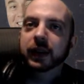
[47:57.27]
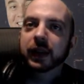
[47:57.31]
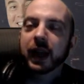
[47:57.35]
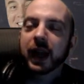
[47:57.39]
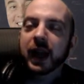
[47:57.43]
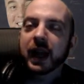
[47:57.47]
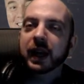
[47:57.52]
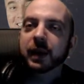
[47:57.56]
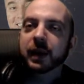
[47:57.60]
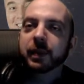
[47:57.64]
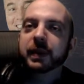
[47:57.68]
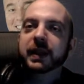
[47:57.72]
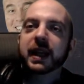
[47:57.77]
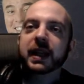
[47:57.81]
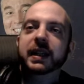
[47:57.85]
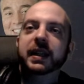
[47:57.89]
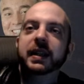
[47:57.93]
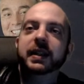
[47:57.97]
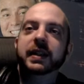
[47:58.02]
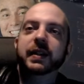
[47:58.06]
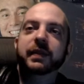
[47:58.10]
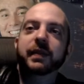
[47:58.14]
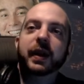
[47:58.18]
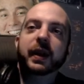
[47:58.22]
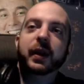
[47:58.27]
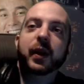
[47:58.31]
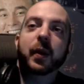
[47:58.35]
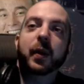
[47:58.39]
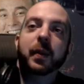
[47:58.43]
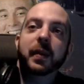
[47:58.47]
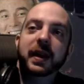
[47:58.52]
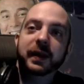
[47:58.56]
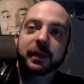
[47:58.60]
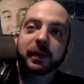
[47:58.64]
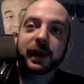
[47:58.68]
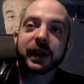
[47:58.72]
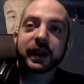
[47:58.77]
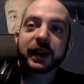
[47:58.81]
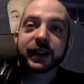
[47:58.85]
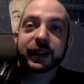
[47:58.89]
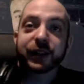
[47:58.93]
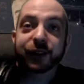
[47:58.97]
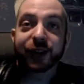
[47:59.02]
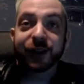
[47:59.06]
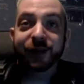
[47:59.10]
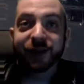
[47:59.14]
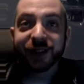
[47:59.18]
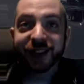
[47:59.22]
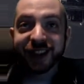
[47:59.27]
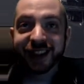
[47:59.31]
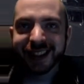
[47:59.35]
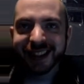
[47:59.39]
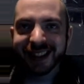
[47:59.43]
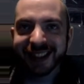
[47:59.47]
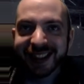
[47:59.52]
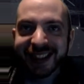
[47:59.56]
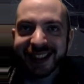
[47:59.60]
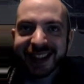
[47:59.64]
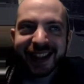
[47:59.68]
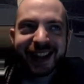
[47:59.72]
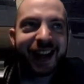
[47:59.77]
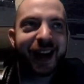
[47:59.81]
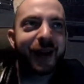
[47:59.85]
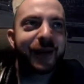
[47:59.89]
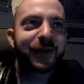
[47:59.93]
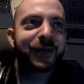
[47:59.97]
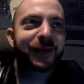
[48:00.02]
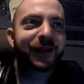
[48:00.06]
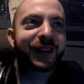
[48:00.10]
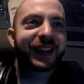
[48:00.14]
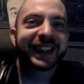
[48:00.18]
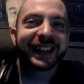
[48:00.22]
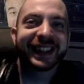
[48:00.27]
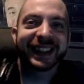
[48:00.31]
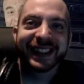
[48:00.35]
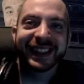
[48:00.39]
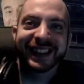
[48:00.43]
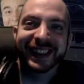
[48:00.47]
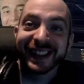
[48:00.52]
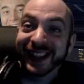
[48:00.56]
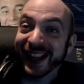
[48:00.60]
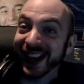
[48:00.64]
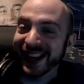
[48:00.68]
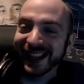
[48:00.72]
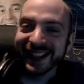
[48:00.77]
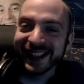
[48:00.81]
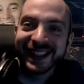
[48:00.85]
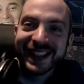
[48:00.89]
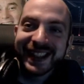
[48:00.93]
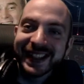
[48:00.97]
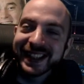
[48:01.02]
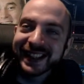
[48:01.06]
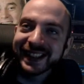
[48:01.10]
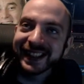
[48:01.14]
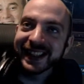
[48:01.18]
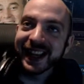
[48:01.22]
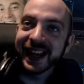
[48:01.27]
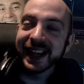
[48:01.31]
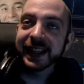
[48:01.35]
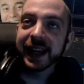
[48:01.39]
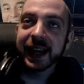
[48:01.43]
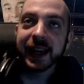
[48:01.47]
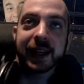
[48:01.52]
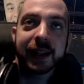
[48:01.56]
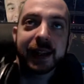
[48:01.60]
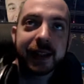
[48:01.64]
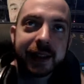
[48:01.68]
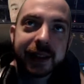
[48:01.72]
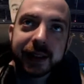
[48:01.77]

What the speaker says: Egg. Potatoes are very common amongst streamers. Okay, yeah.